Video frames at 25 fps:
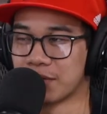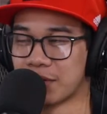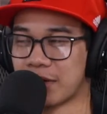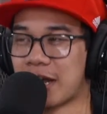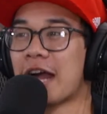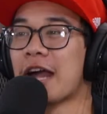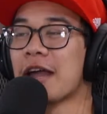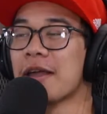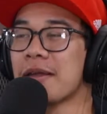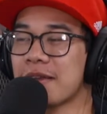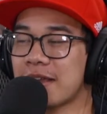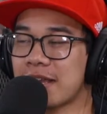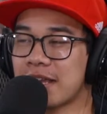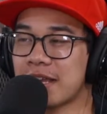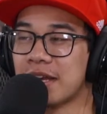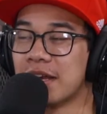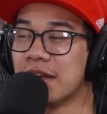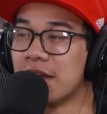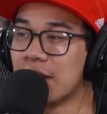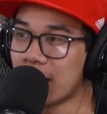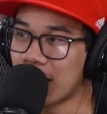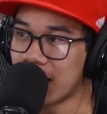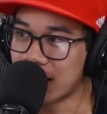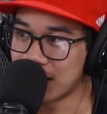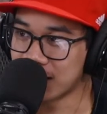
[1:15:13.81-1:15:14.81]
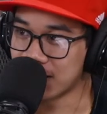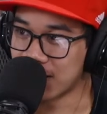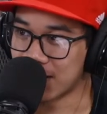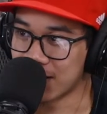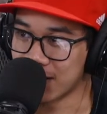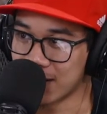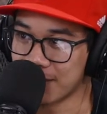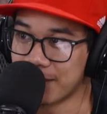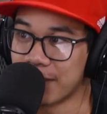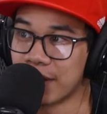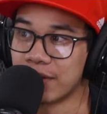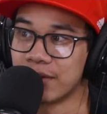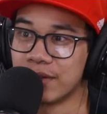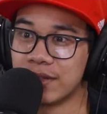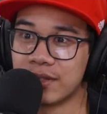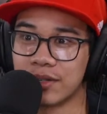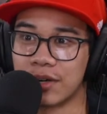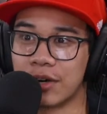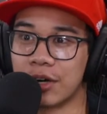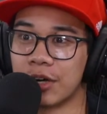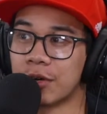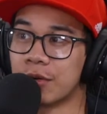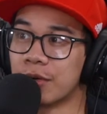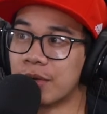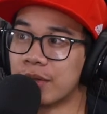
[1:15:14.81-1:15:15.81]
I cannot talk about this
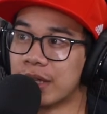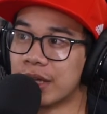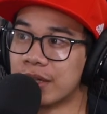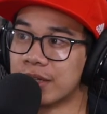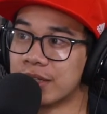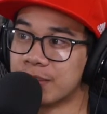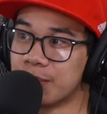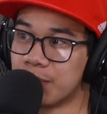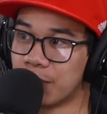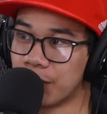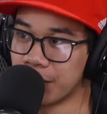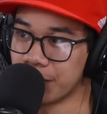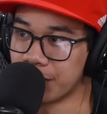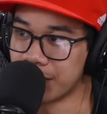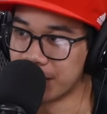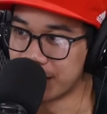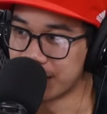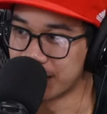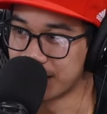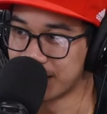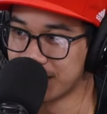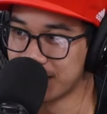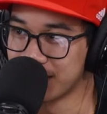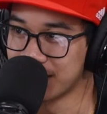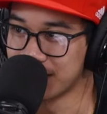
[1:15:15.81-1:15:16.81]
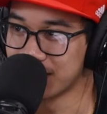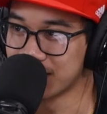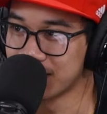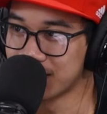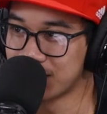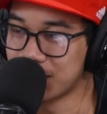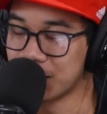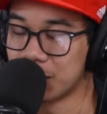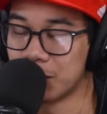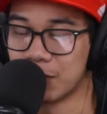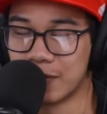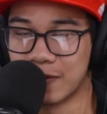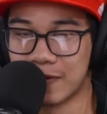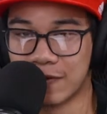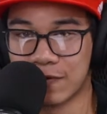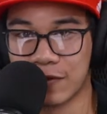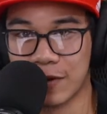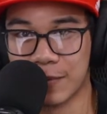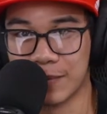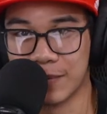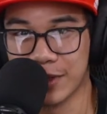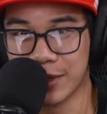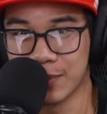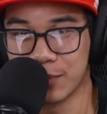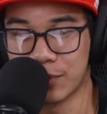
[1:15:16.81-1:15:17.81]
arc without spoiling. So
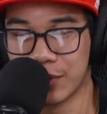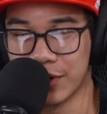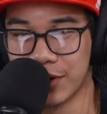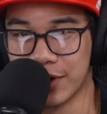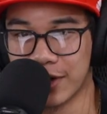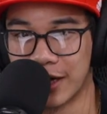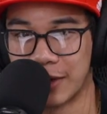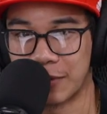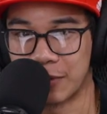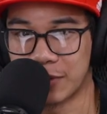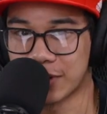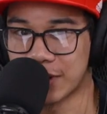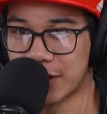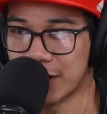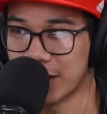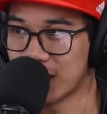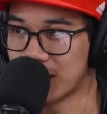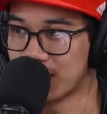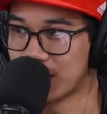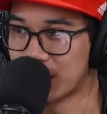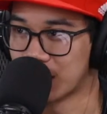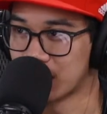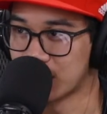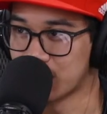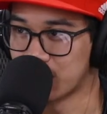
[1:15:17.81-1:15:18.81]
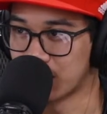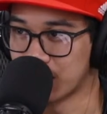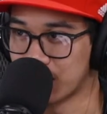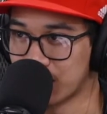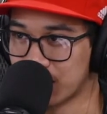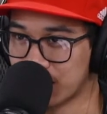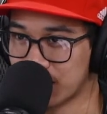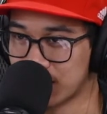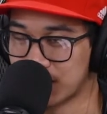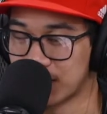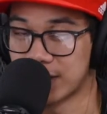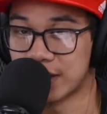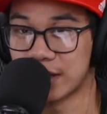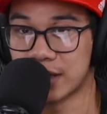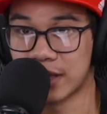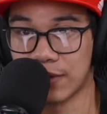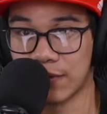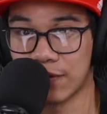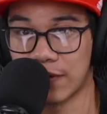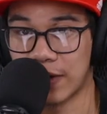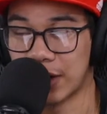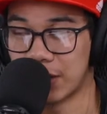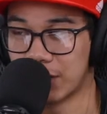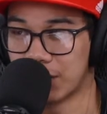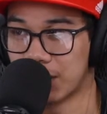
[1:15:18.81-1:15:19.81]
from this point on, we're talking about spoilers. This is the
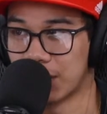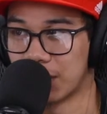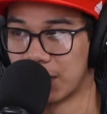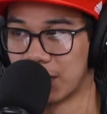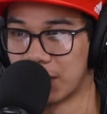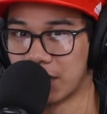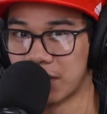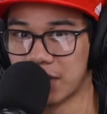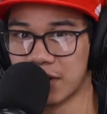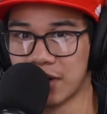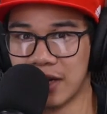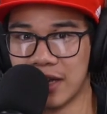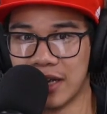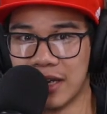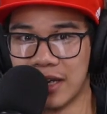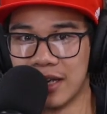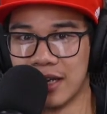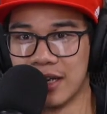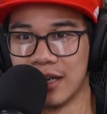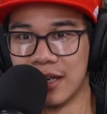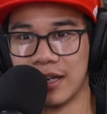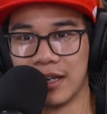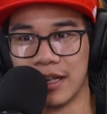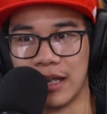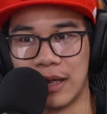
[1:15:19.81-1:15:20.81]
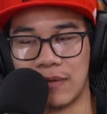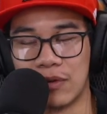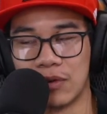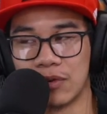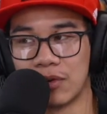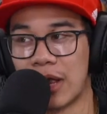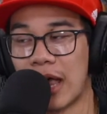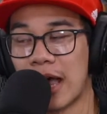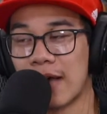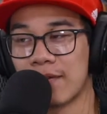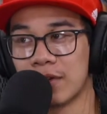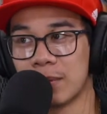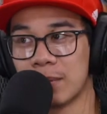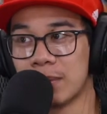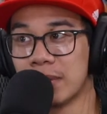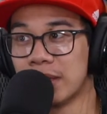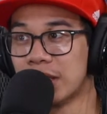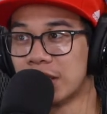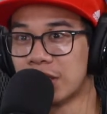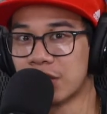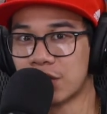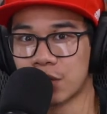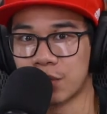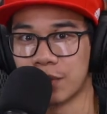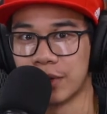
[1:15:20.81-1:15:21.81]
final arc. If you haven't been
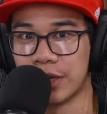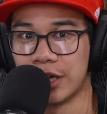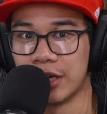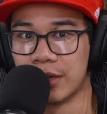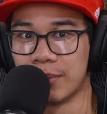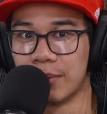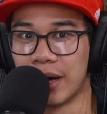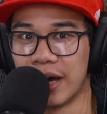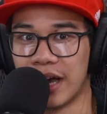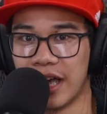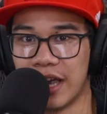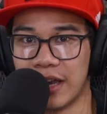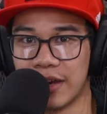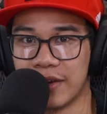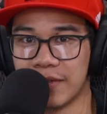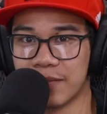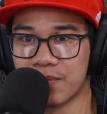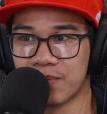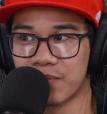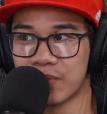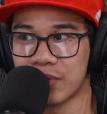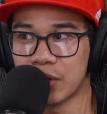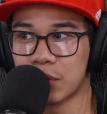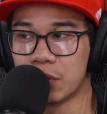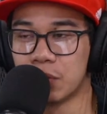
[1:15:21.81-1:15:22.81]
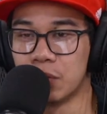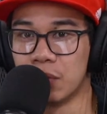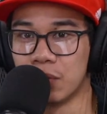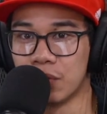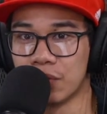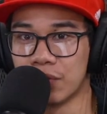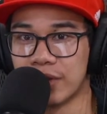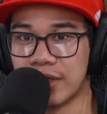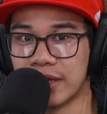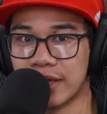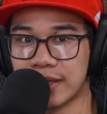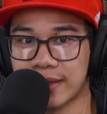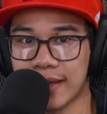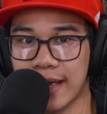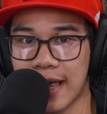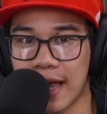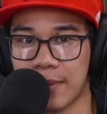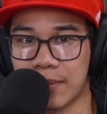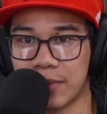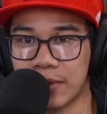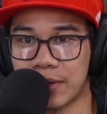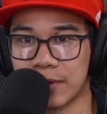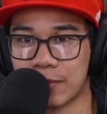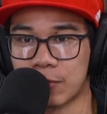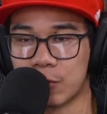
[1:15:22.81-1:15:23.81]
intrigued by cool things
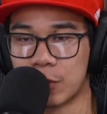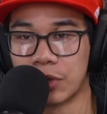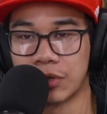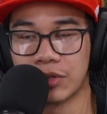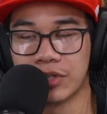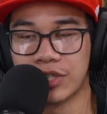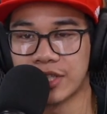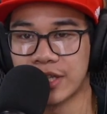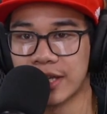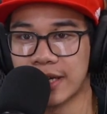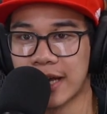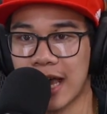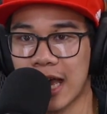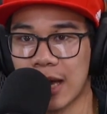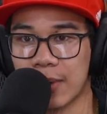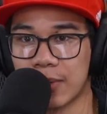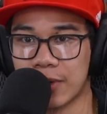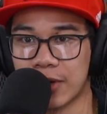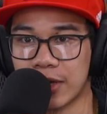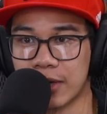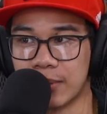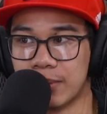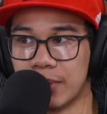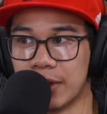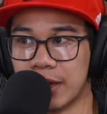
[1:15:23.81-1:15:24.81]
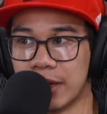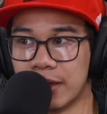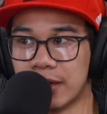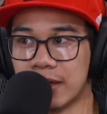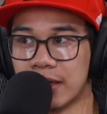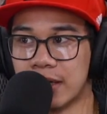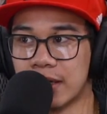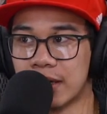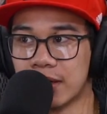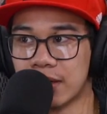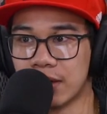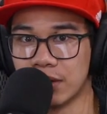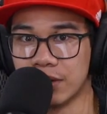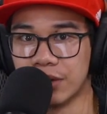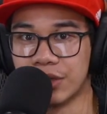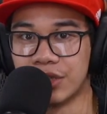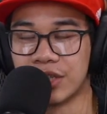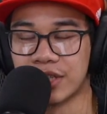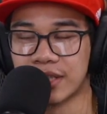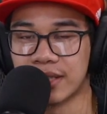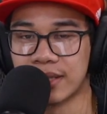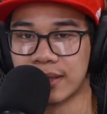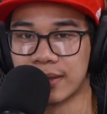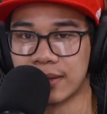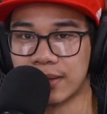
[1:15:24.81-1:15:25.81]
happen, weird shit happening, but
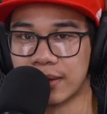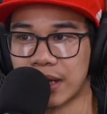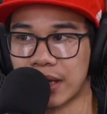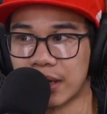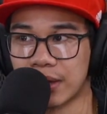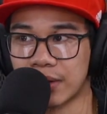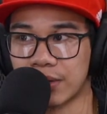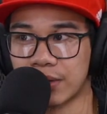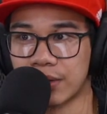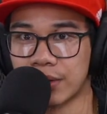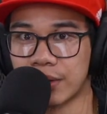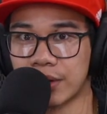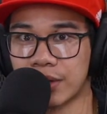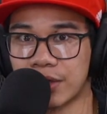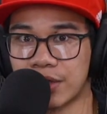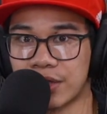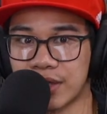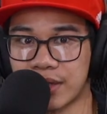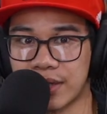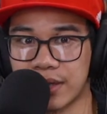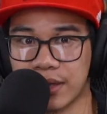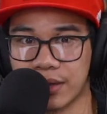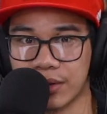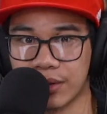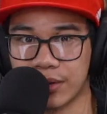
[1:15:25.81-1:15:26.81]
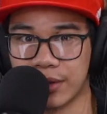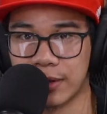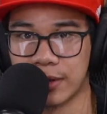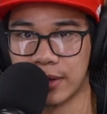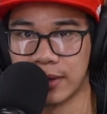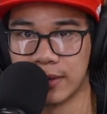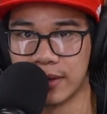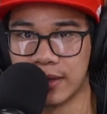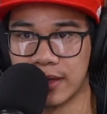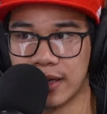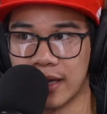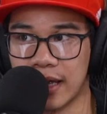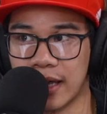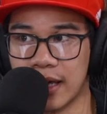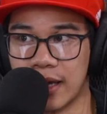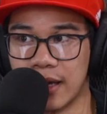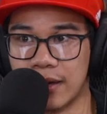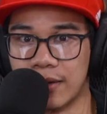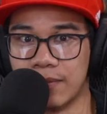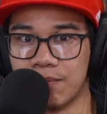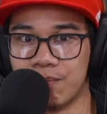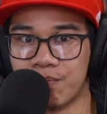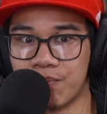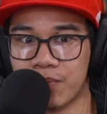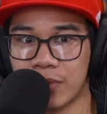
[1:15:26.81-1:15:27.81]
logistically
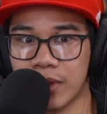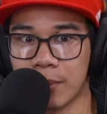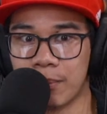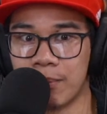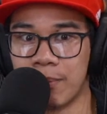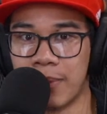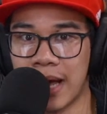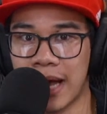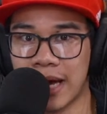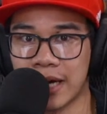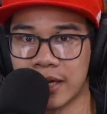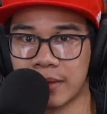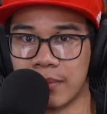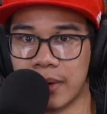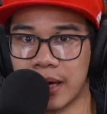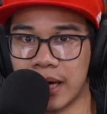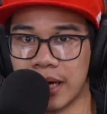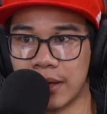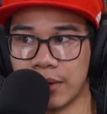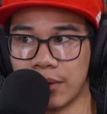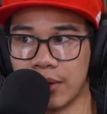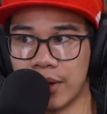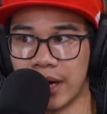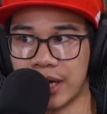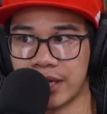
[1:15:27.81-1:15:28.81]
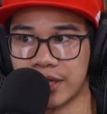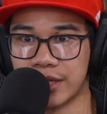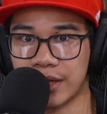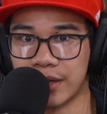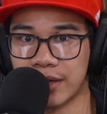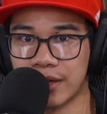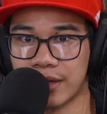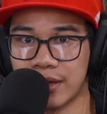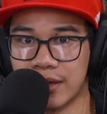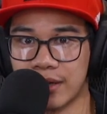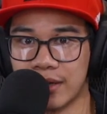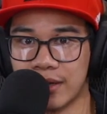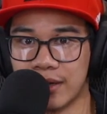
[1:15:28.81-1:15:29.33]
and backed by logic,